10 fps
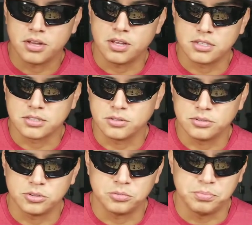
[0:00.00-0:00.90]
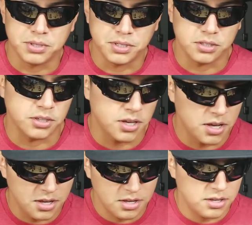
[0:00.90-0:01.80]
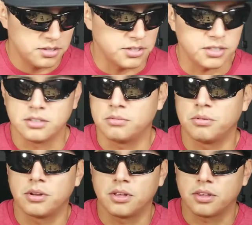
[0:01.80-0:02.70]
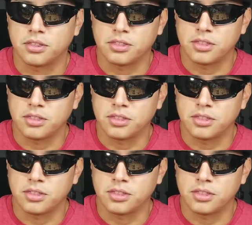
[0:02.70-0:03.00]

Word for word: It's going to be dealing with